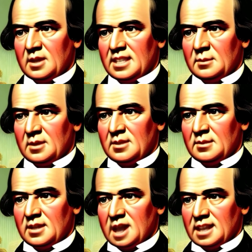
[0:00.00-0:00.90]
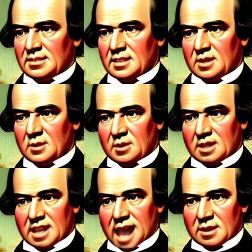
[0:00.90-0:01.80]
principles of the
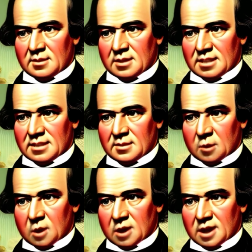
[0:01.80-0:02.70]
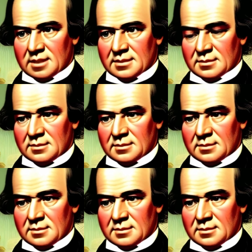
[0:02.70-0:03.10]
Constitution after the Civil War.